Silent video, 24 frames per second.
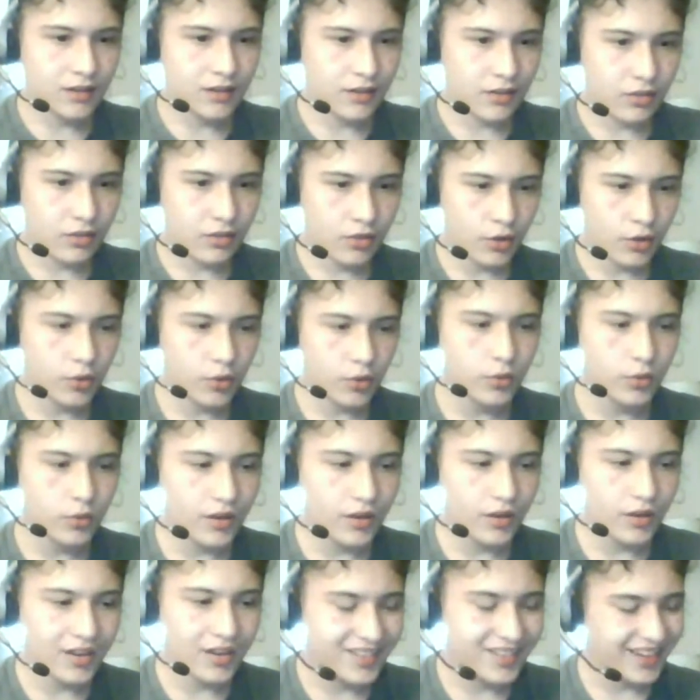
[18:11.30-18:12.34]
though,
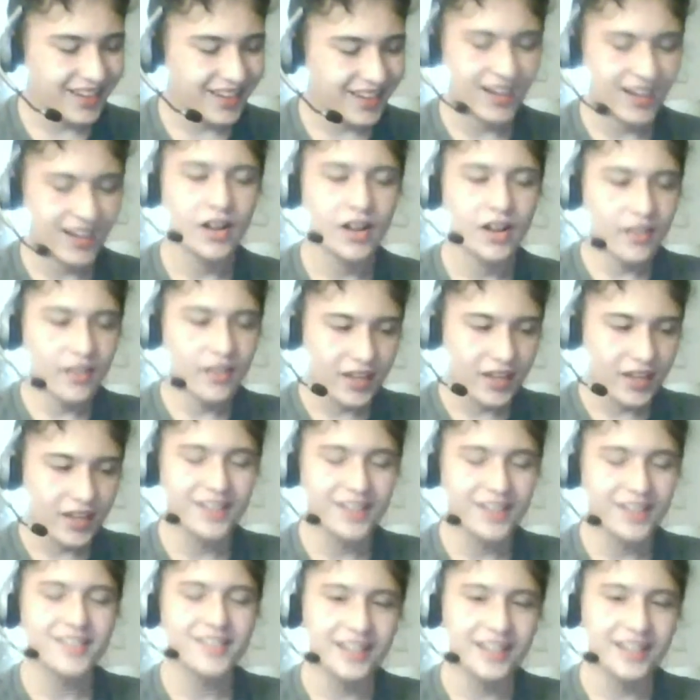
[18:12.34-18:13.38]
the
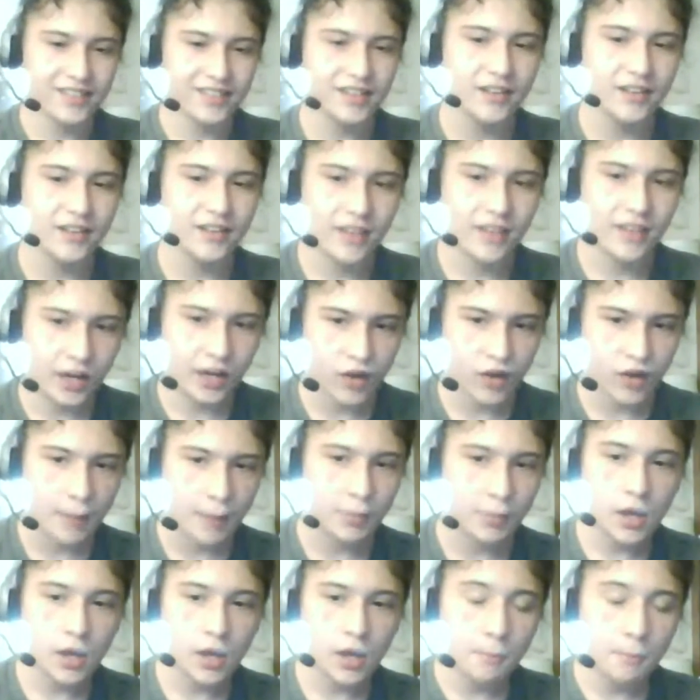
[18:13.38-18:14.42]
kids that listen to that
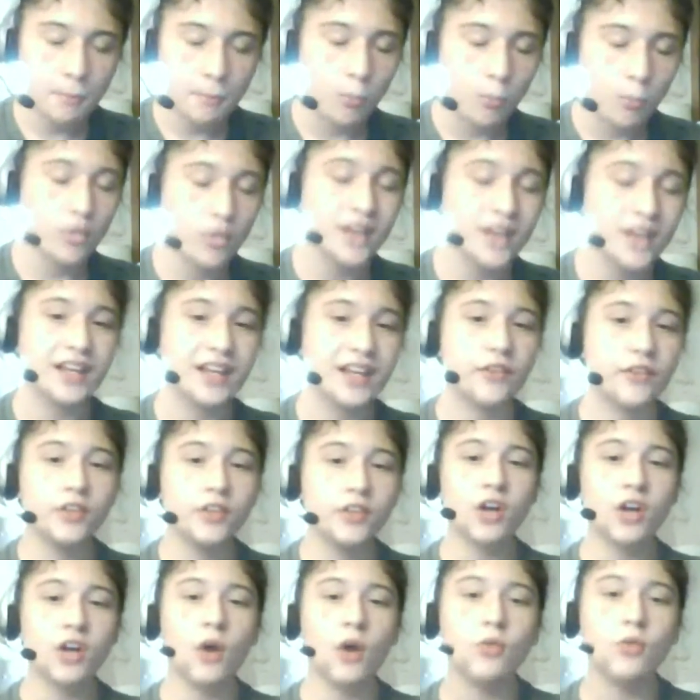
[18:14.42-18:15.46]
crap more than likely
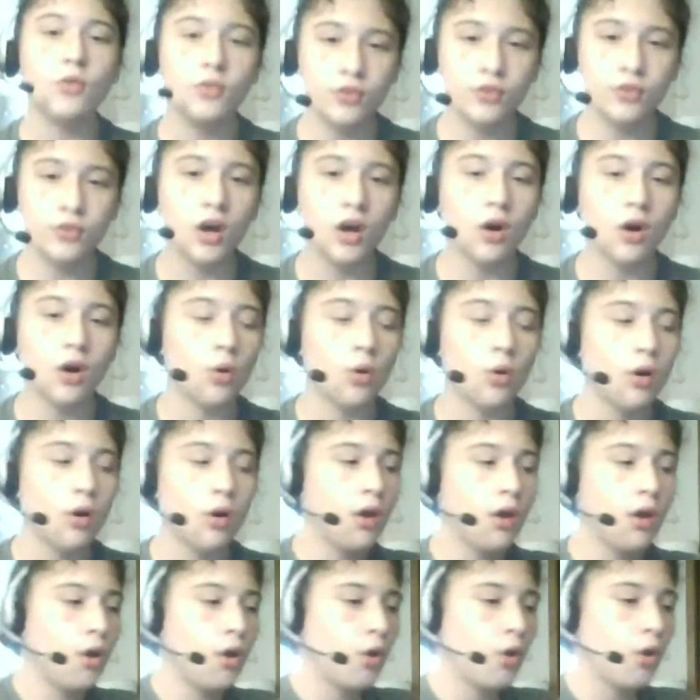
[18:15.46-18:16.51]
don't know
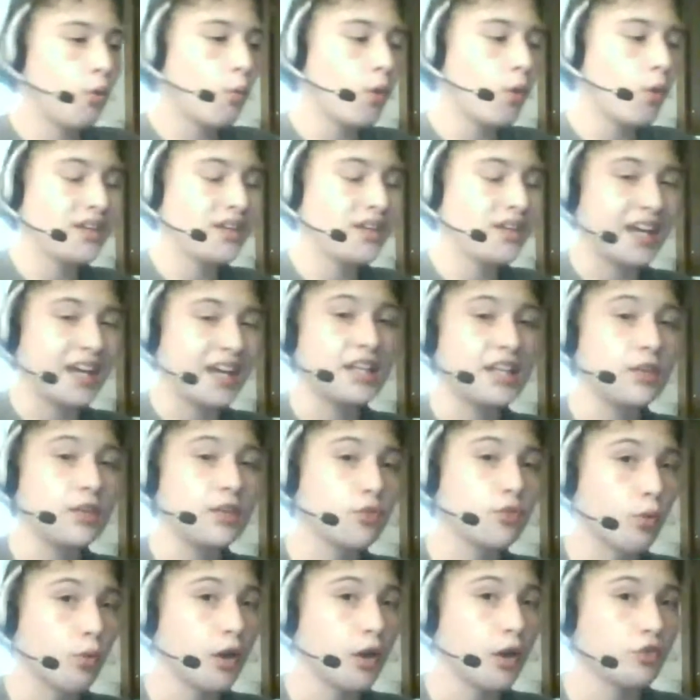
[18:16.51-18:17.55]
what 90s
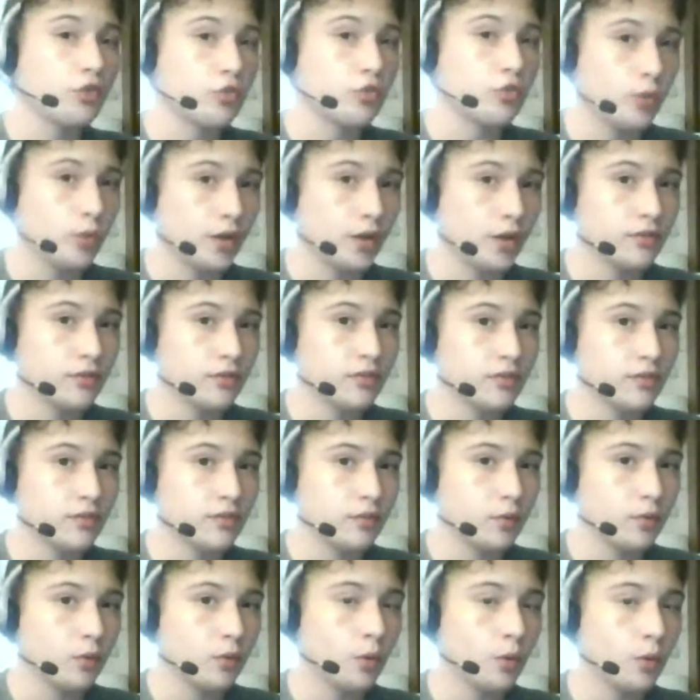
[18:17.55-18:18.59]
grunge was
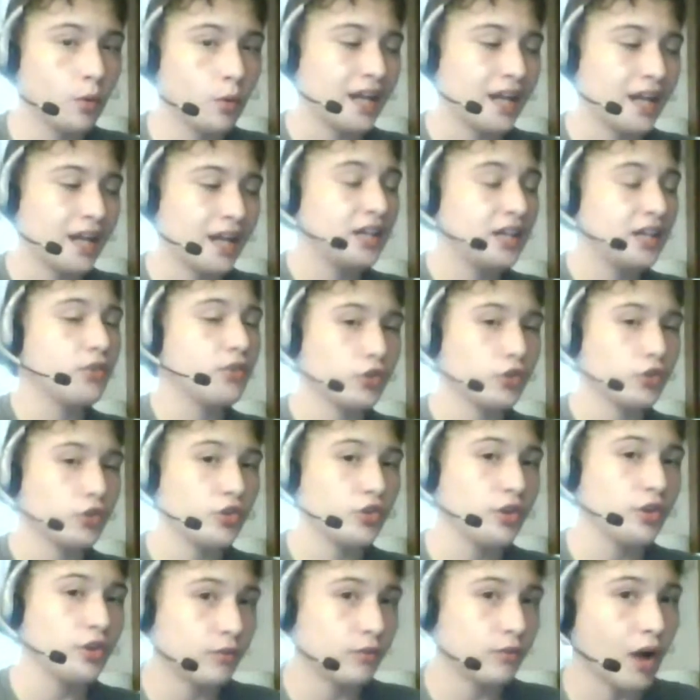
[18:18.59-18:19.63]
or 90s
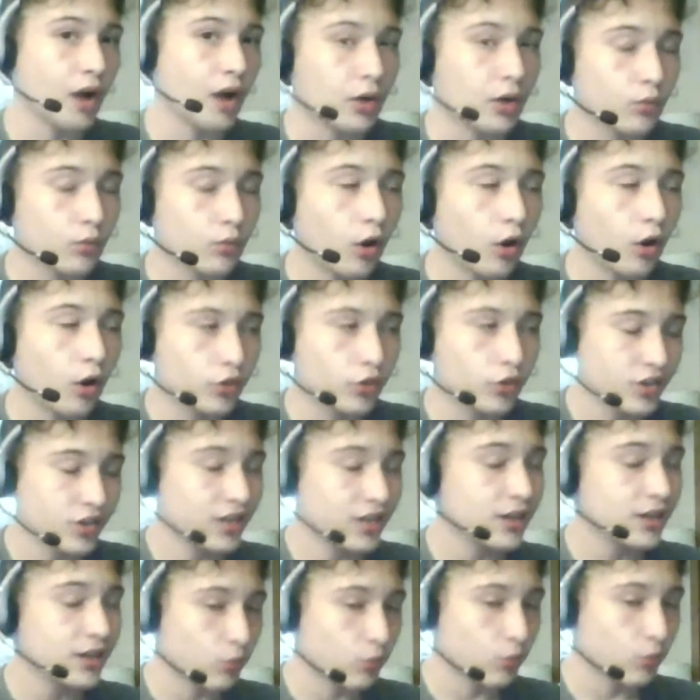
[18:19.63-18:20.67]
alternative rock.
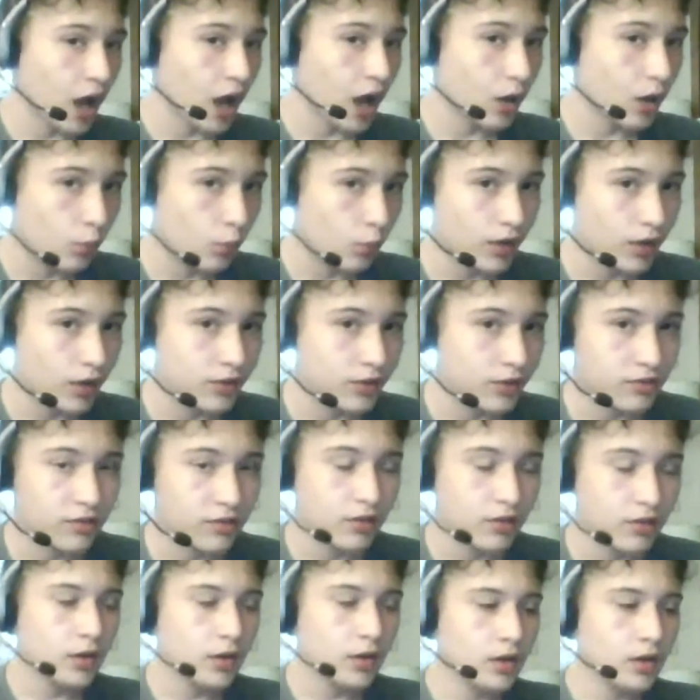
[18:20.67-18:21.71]
Alternative rock was,
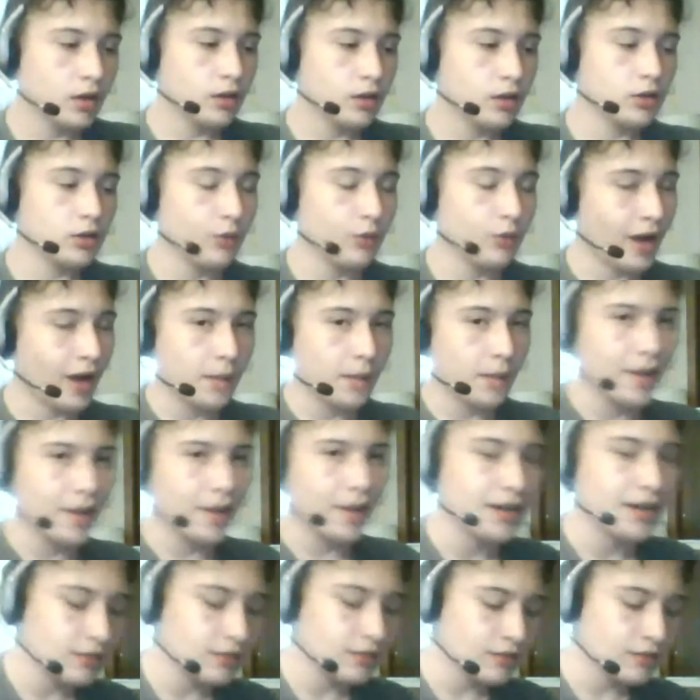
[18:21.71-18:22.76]
you had
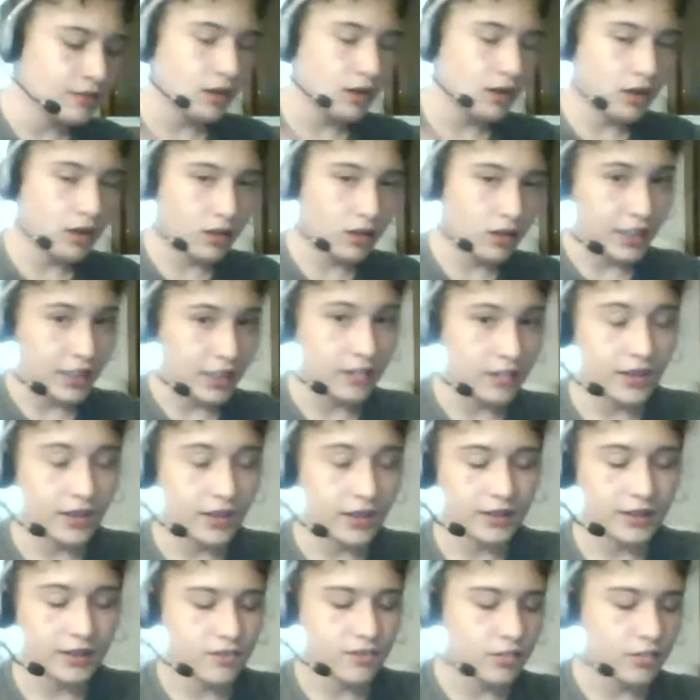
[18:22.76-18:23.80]
bands like they
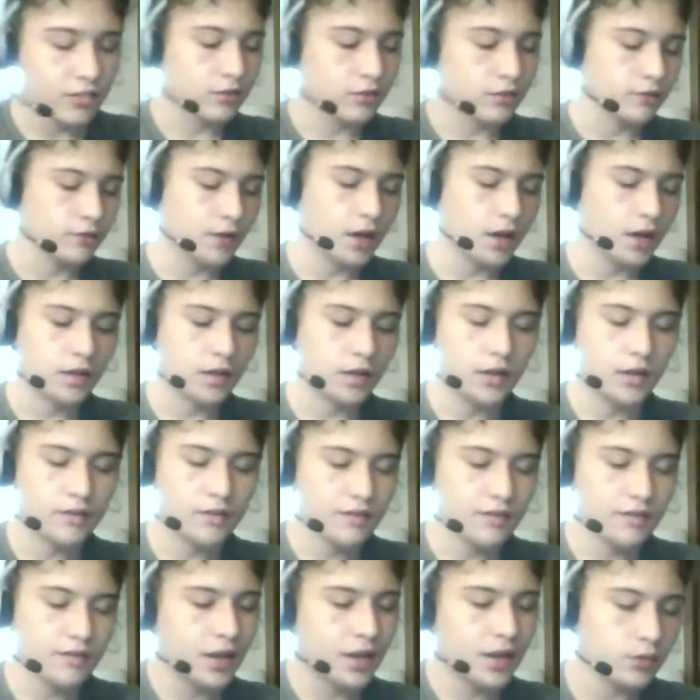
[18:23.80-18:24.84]
listed Nirvana and
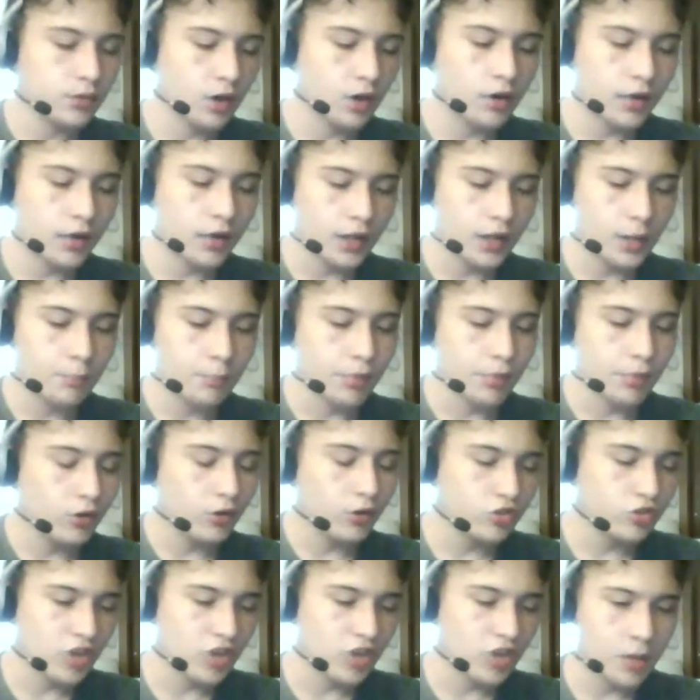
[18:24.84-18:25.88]
Soundgarden and Pearl
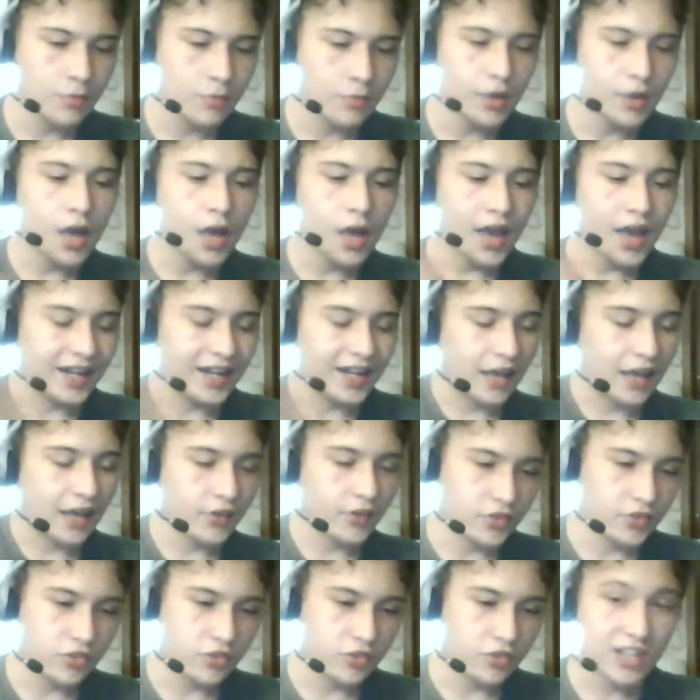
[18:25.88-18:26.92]
Jam and
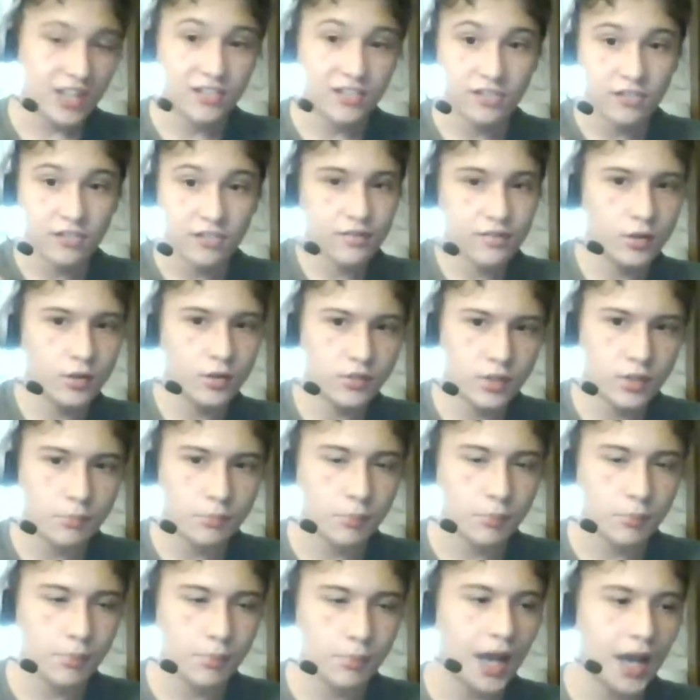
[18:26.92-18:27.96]
Alice in Chains and Stone
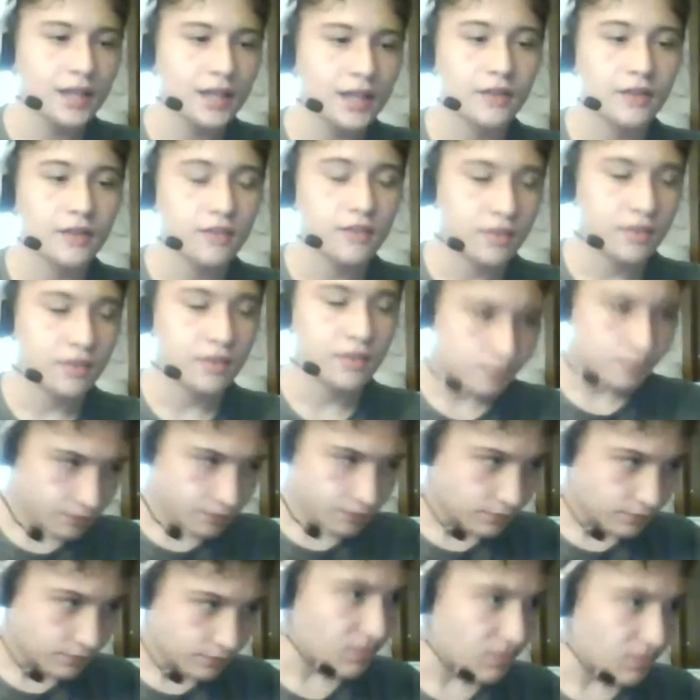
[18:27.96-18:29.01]
Temple Pilots
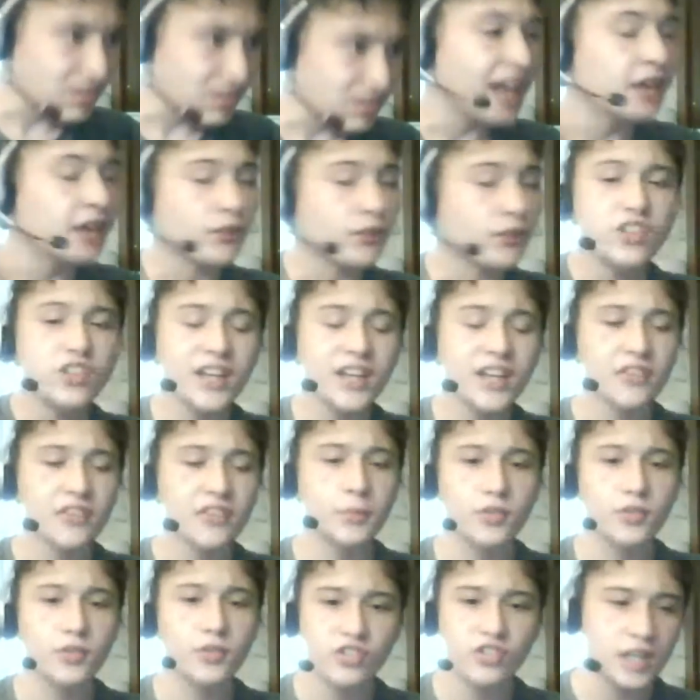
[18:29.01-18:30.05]
and Rage
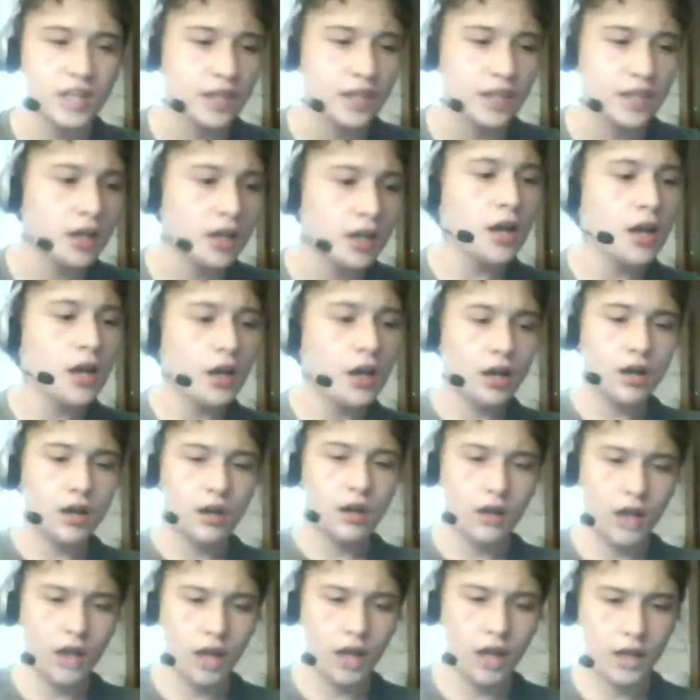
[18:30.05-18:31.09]
Against the Machine
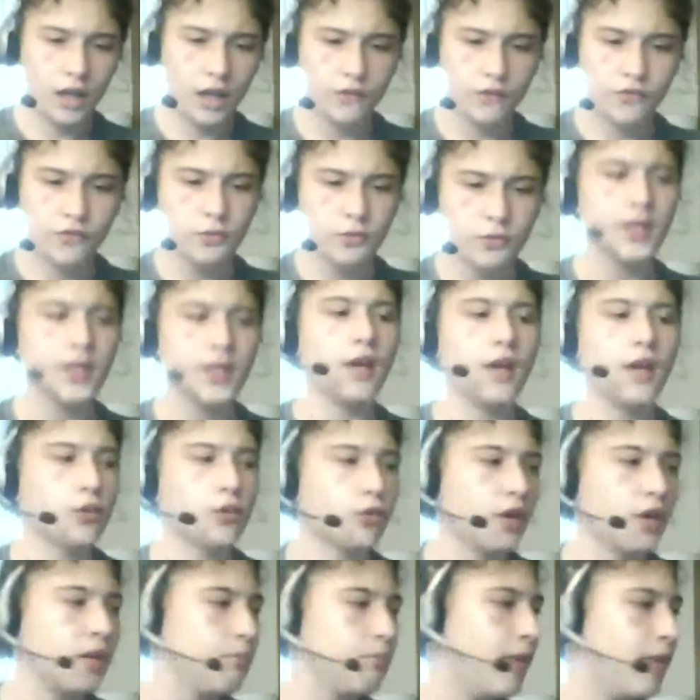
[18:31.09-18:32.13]
and so many other
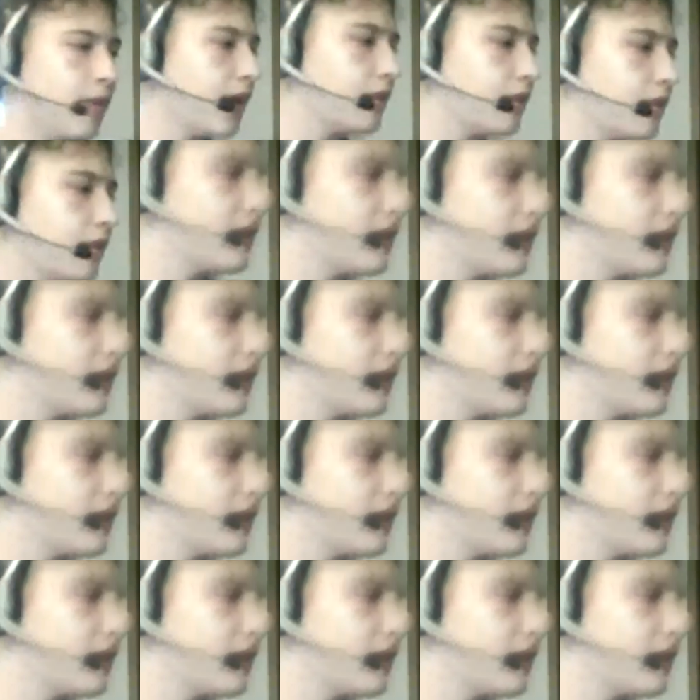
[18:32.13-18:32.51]
great bands.